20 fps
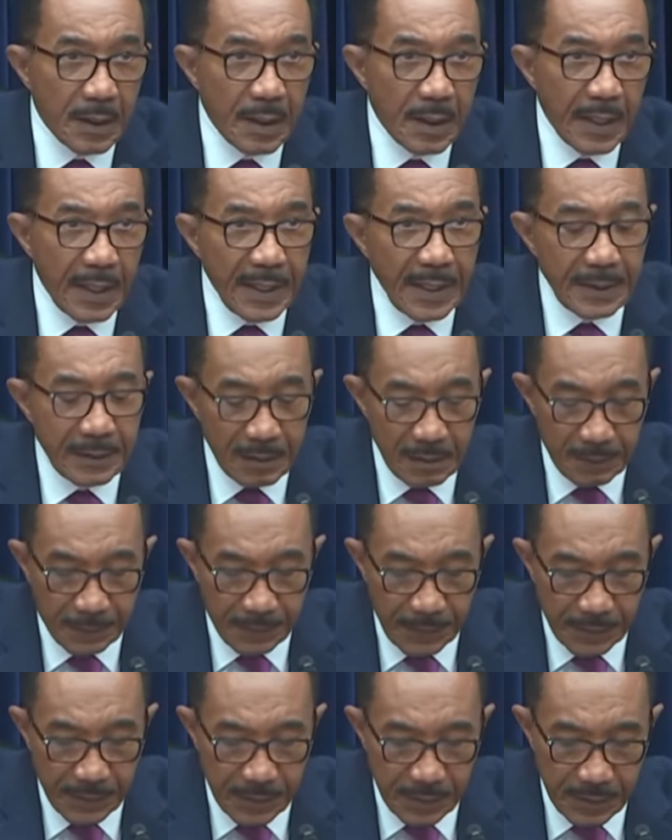and the
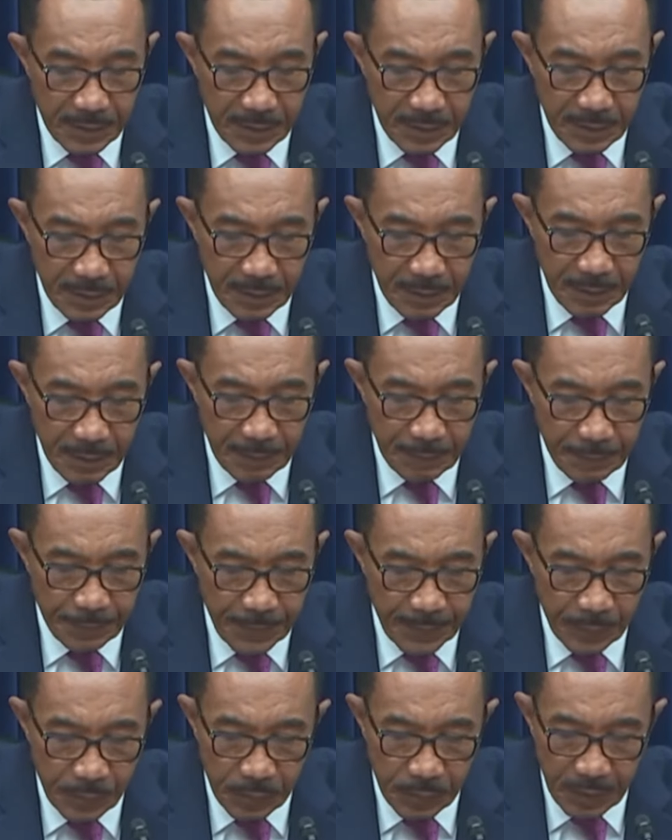efficiency of
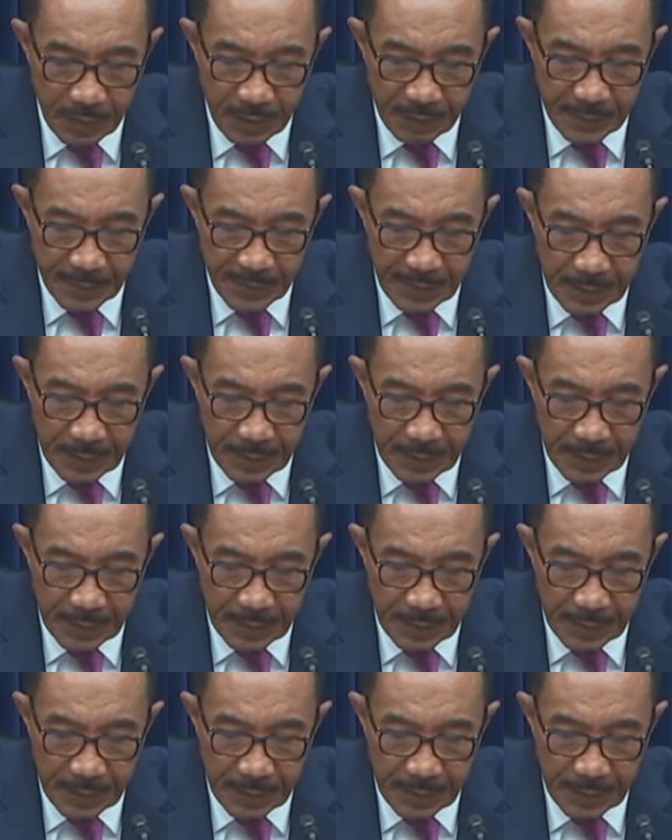federal government.